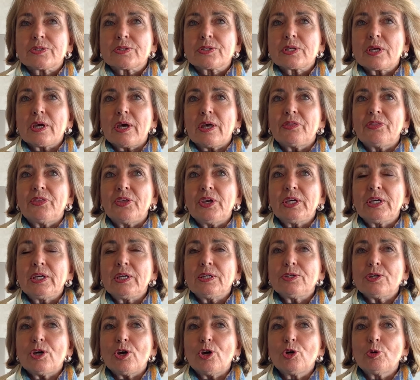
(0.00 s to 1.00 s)
I think
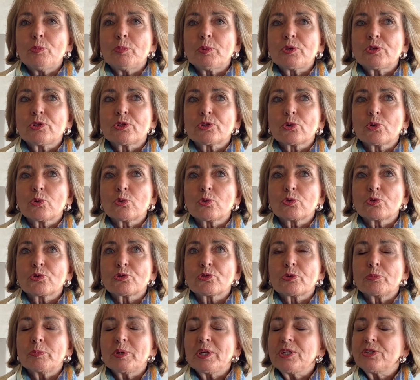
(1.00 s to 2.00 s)
it opened doors
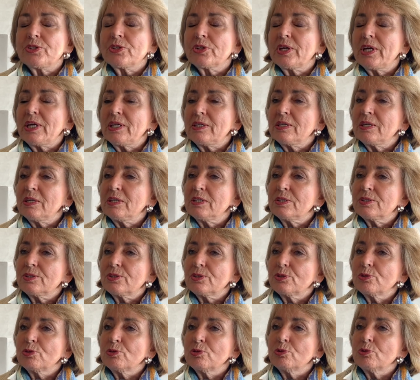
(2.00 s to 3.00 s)
for me to get
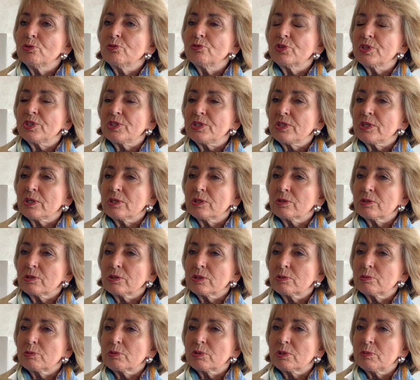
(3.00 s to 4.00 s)
into physio.
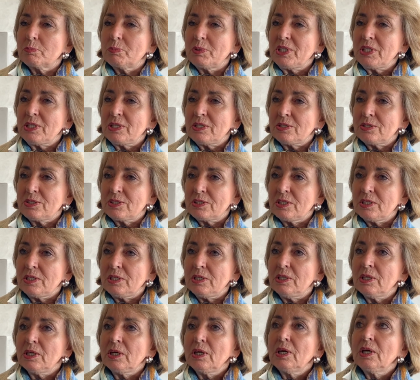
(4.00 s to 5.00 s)
It was a BSc.
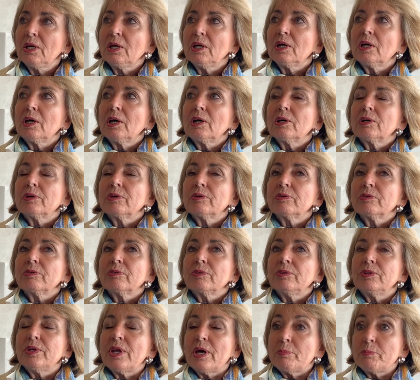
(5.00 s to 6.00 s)
Okay.
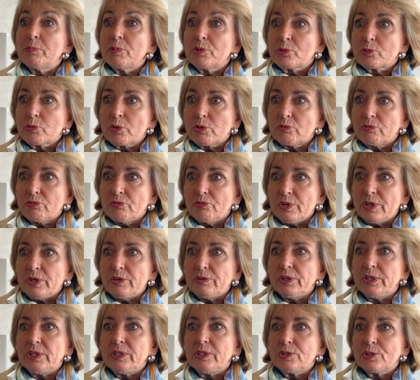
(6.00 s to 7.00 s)
Numbers were
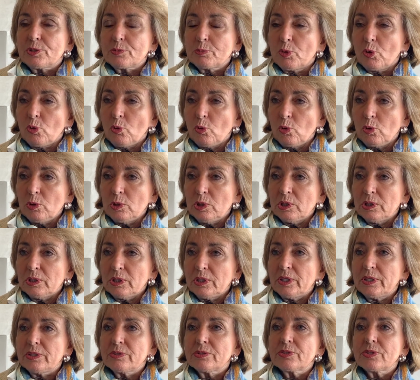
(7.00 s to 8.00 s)
very small,
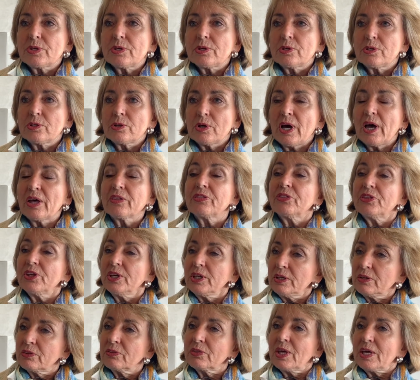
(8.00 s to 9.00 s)
and so I
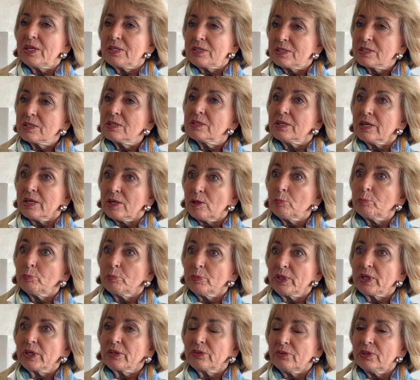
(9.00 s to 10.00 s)
think that did help
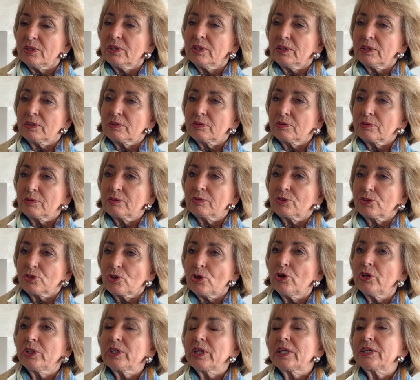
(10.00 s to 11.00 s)
me. I think
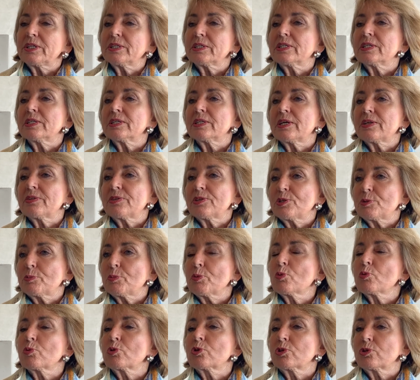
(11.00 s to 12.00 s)
showing I did another
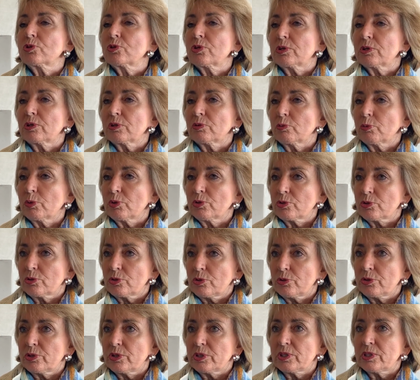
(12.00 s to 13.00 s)
sport and was
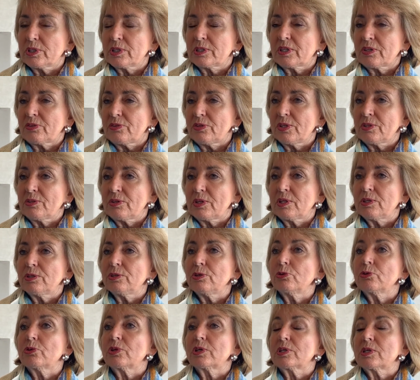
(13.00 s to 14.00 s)
good in it, I think they
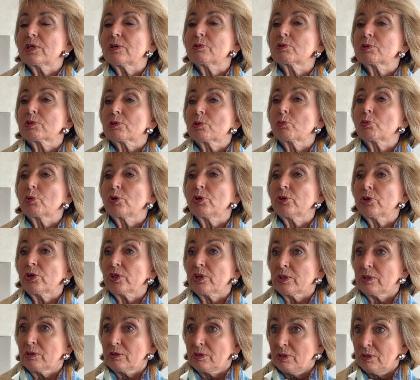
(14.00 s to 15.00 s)
knew that I was a
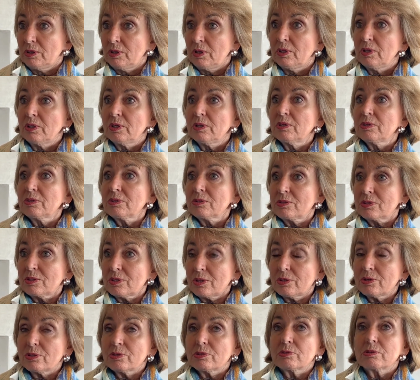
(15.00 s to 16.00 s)
worker. Okay.
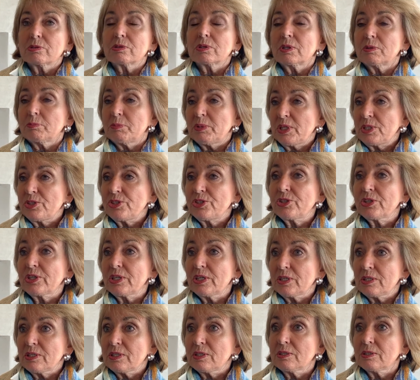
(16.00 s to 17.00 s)
So I managed to
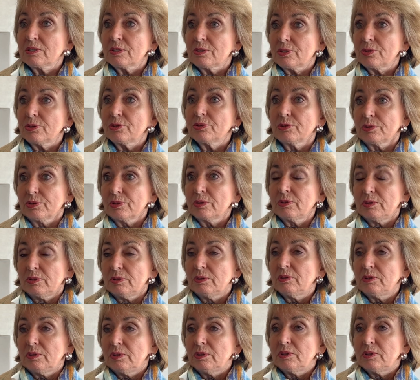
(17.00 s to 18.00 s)
get into
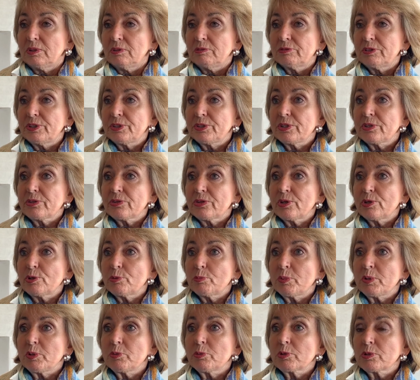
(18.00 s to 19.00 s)

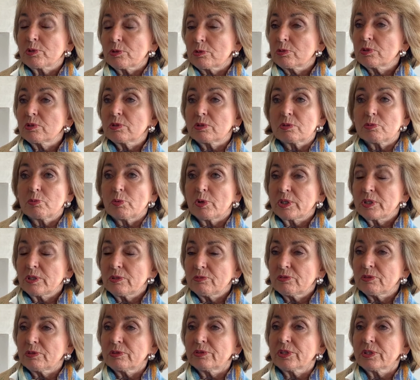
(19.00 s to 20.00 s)
physiotherapy, which was a
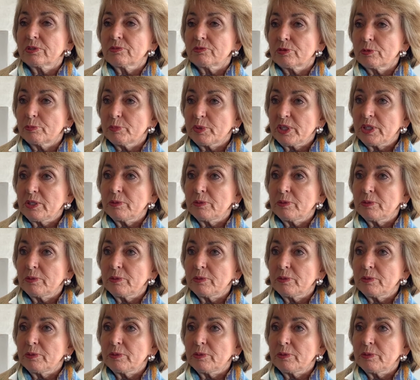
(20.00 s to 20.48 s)
wonderful thing for me.